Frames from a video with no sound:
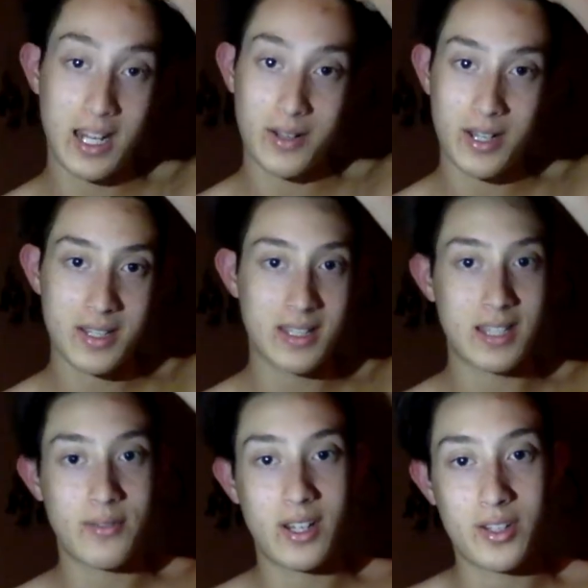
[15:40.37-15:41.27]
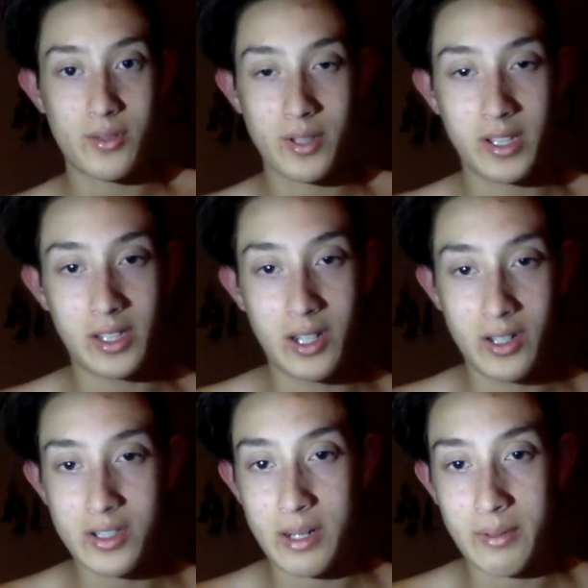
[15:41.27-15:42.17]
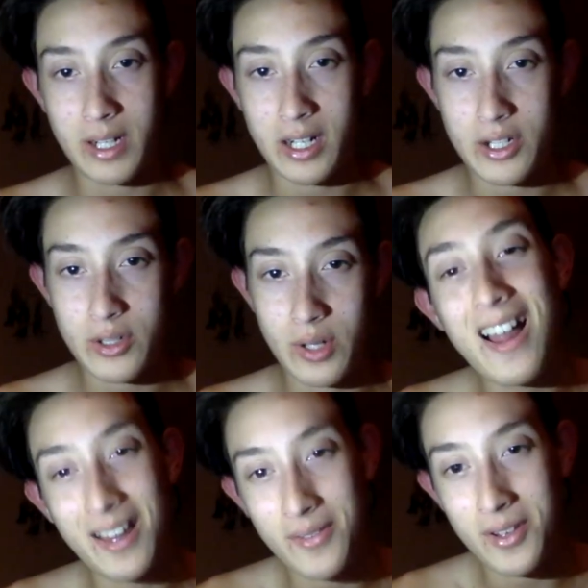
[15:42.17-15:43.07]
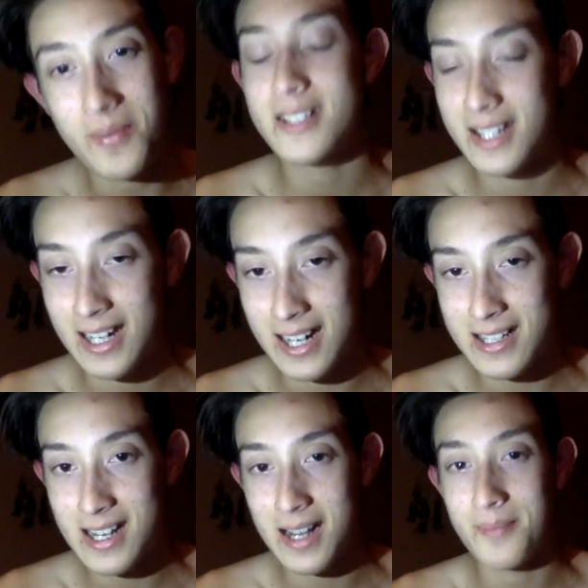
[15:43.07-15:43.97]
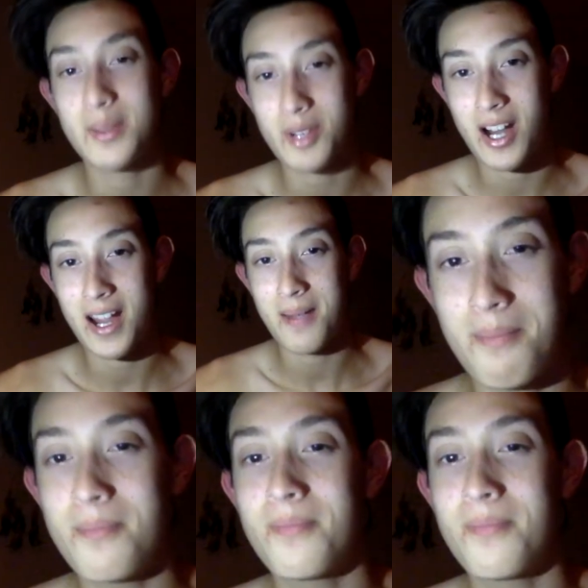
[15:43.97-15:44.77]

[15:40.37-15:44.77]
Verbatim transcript: Anyways, this video is really long, so I'm gonna cut it short. I love you. See you next time. Subscribe.